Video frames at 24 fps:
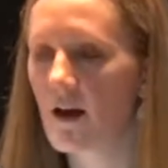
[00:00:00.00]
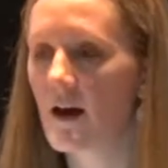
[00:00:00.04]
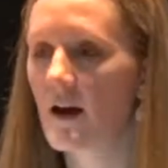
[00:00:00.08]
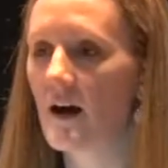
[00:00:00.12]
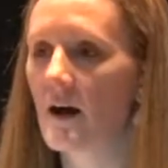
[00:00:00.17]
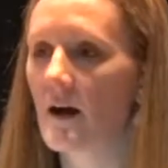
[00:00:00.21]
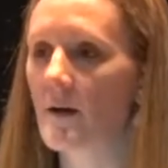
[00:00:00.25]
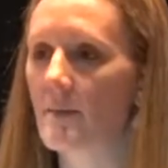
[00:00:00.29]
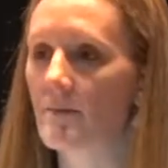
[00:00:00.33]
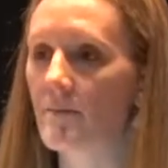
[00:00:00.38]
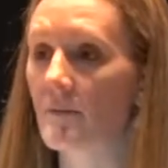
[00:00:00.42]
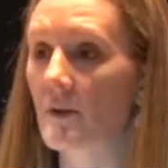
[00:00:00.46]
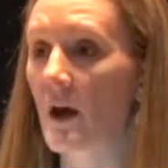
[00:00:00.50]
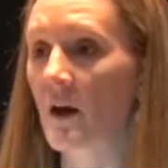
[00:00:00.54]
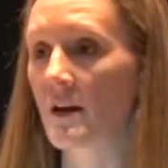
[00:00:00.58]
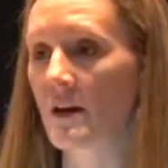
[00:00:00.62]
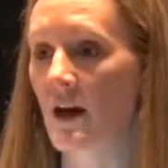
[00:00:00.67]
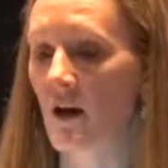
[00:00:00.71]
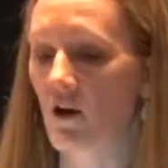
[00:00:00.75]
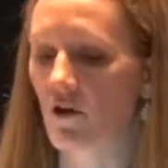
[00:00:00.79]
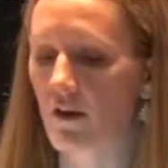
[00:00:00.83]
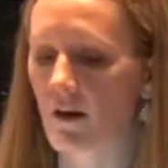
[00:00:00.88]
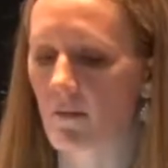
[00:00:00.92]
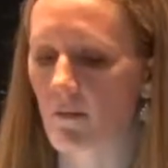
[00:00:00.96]

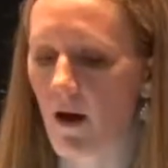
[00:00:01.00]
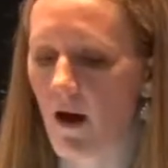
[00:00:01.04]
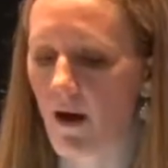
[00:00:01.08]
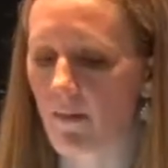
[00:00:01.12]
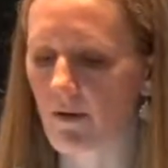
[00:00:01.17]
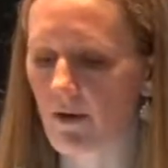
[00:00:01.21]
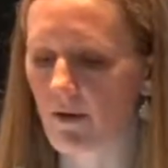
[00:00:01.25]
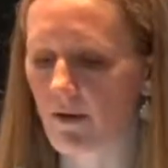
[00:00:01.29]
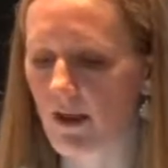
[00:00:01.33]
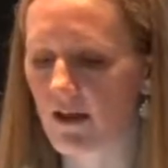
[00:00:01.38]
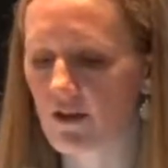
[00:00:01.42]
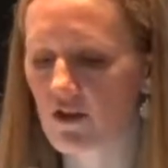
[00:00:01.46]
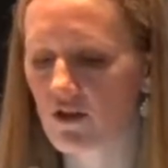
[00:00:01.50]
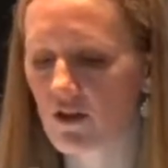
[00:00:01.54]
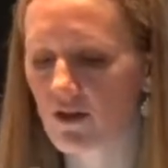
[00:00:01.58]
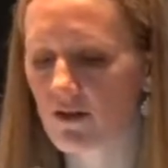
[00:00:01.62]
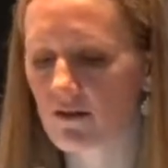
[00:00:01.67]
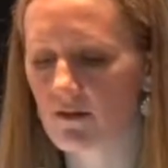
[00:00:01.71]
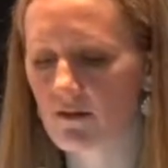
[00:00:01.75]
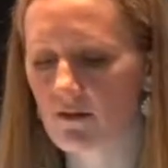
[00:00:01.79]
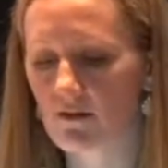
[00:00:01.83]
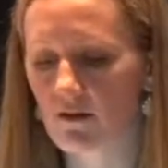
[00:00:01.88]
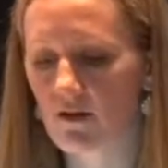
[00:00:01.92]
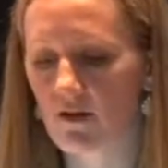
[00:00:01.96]
Unhealthy
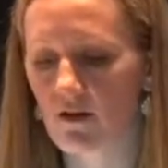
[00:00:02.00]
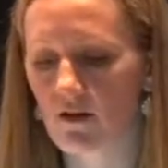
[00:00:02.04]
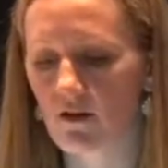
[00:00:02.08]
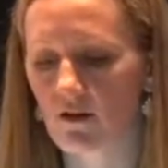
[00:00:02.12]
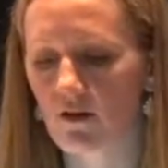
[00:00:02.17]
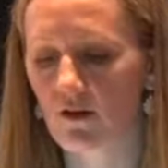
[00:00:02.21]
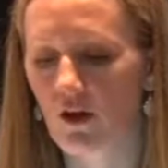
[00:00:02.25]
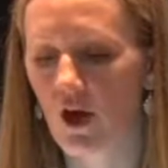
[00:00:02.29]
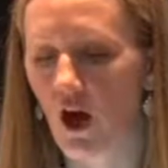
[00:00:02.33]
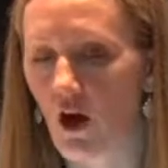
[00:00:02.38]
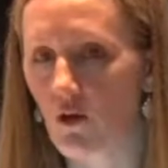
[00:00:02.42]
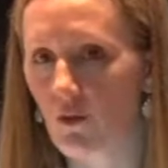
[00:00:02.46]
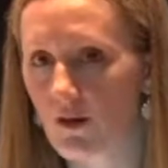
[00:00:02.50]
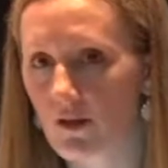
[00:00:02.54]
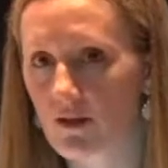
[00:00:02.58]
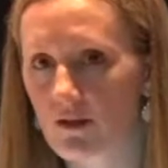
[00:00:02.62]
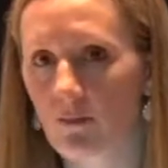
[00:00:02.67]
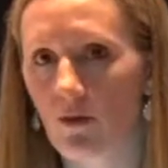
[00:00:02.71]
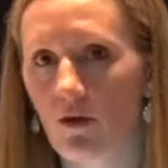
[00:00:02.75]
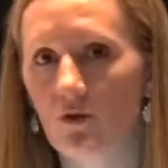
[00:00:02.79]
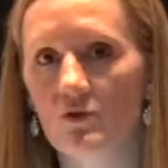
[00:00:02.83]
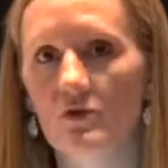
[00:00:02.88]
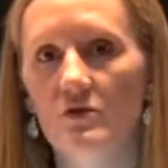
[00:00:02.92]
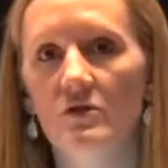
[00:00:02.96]
populations,
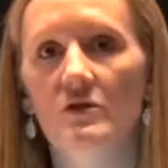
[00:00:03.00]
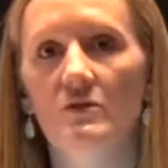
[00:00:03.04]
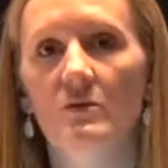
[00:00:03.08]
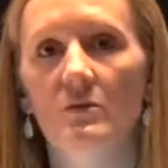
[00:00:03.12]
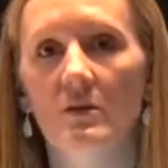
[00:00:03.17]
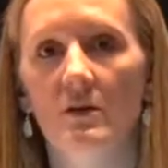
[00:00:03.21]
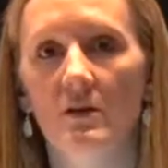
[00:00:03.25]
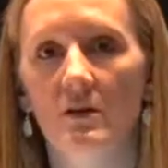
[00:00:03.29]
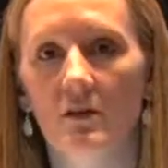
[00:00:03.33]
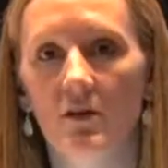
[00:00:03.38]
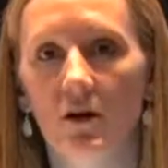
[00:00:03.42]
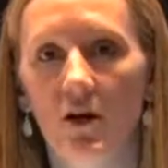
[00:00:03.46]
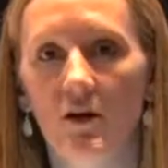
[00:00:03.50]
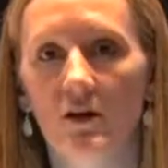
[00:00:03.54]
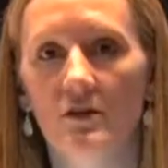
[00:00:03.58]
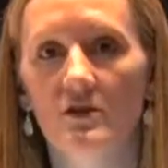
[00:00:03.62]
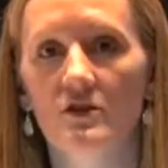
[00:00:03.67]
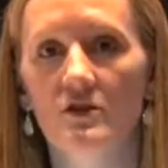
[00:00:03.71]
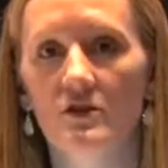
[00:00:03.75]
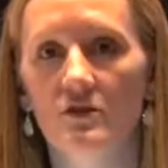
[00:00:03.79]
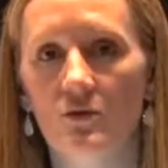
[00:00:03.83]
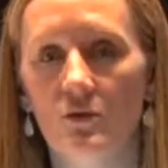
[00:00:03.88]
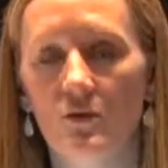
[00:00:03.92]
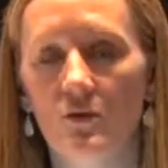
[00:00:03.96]
co-exposures were a
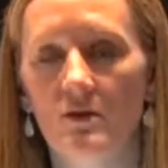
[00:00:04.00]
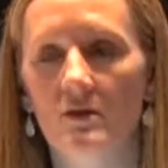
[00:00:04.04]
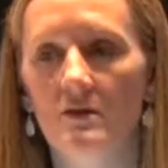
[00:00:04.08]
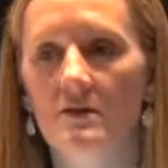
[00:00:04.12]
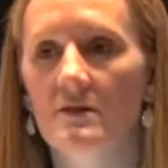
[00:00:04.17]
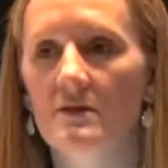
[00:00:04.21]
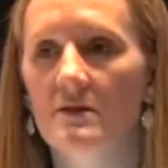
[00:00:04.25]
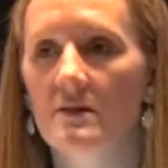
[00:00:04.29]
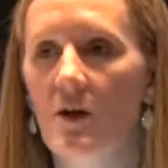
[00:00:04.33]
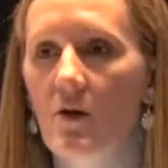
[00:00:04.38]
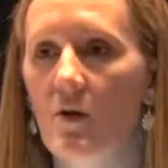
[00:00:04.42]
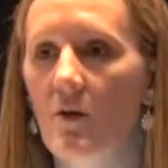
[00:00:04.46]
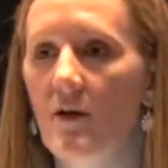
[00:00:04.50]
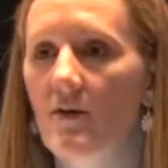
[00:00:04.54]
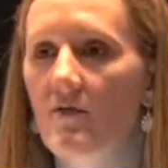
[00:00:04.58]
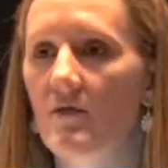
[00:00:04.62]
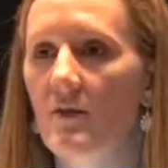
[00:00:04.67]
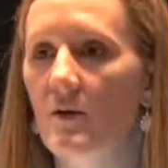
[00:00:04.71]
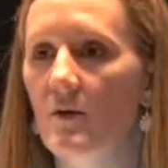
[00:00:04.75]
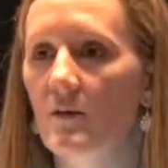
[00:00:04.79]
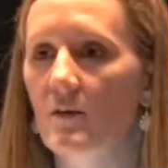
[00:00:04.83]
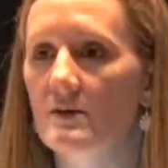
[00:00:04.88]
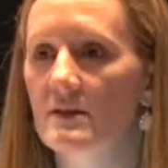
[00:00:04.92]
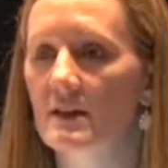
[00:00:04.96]
large source, so if
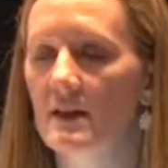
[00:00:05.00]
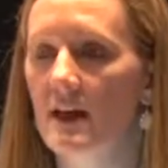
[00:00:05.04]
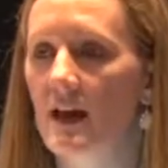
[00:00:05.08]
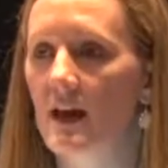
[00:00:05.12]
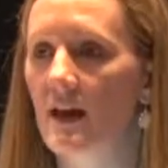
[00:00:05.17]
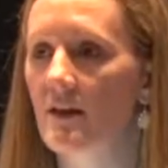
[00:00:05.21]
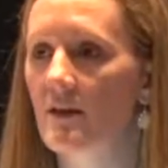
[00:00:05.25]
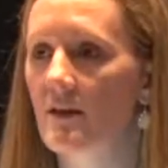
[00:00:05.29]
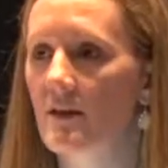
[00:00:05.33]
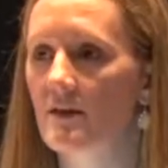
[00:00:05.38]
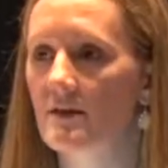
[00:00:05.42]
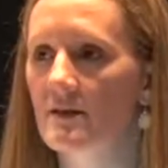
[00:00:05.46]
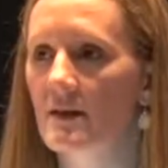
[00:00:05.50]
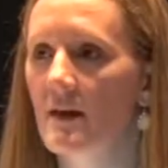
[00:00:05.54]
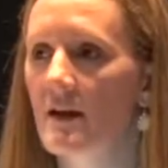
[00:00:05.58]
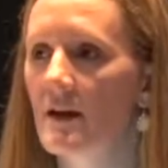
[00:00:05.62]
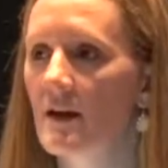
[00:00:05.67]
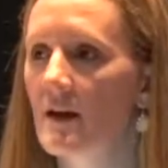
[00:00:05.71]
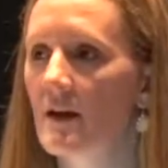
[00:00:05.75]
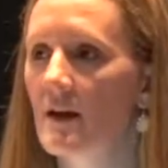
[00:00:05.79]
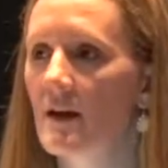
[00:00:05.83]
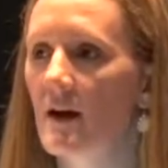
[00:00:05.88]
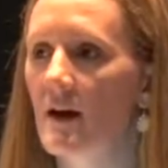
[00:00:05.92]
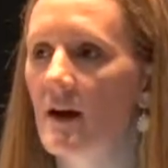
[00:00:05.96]
there was, again, this
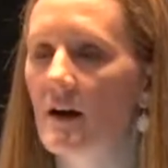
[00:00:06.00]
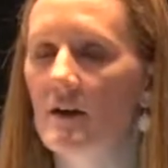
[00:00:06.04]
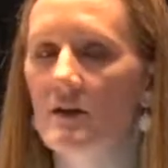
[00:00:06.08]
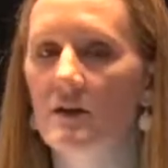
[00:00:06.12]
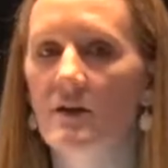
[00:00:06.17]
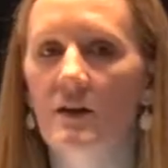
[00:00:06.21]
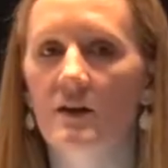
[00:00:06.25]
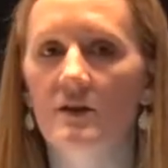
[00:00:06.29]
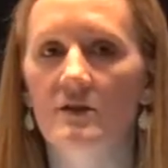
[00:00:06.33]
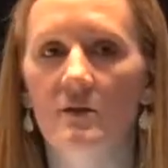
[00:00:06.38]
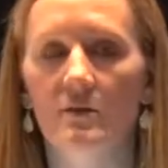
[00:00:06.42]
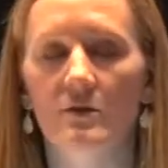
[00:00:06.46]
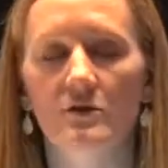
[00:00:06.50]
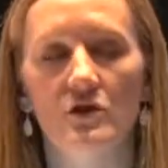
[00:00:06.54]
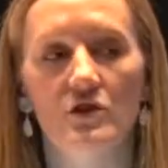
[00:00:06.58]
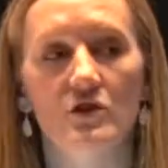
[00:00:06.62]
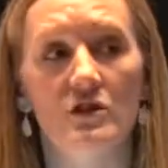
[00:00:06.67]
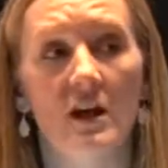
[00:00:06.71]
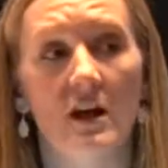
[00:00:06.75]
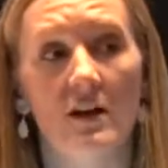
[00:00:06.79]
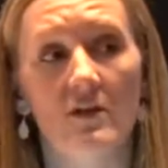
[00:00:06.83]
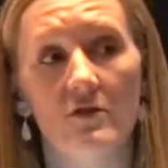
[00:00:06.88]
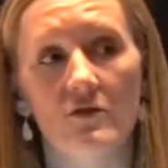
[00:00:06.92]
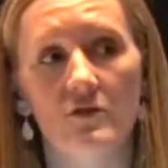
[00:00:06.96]
exposure
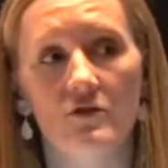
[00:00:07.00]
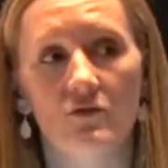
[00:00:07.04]
to other